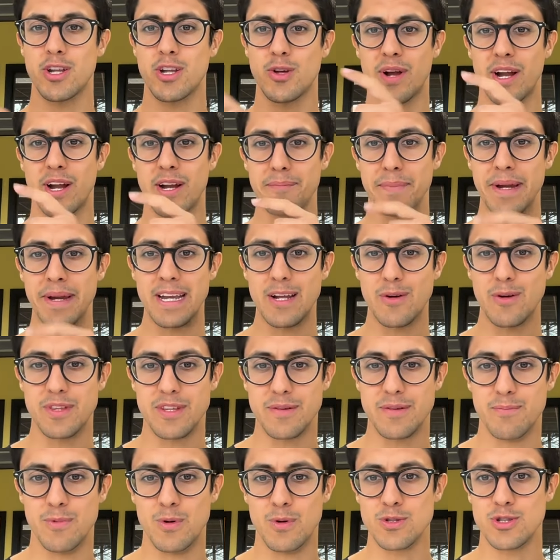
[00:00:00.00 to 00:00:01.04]
you get a meeting with the
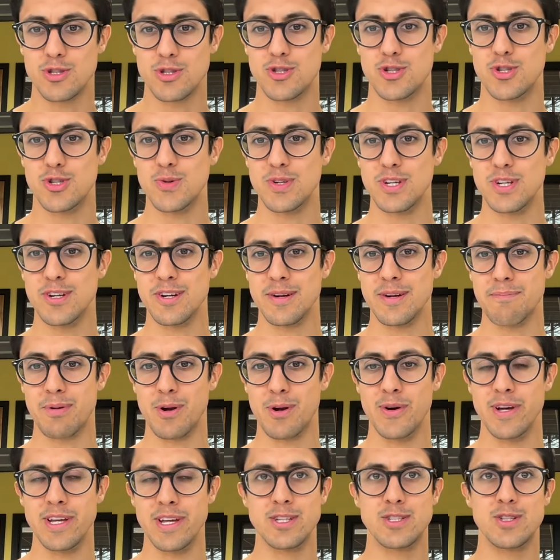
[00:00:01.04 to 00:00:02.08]
most junior employee.